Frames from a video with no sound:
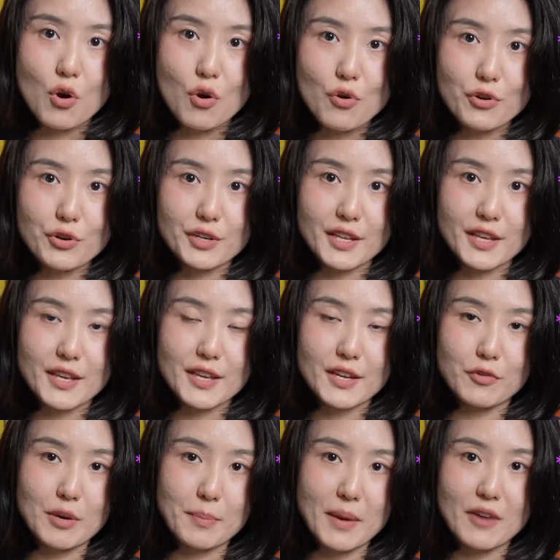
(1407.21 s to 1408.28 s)
or the
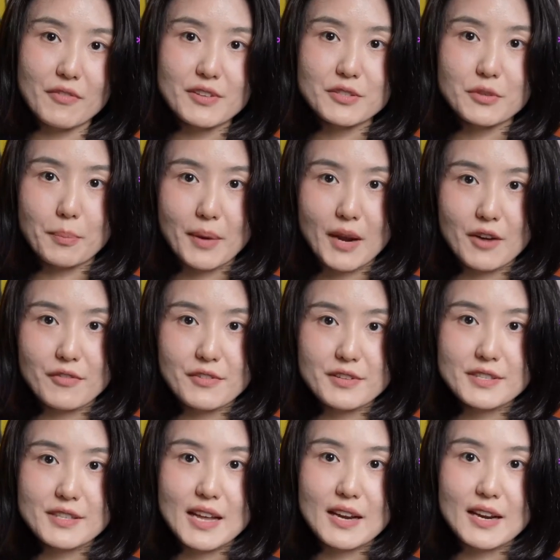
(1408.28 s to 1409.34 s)
grandparents or
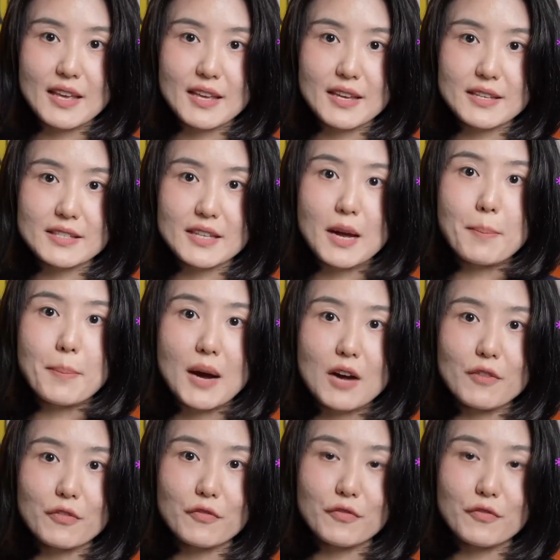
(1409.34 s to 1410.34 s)
parents that is above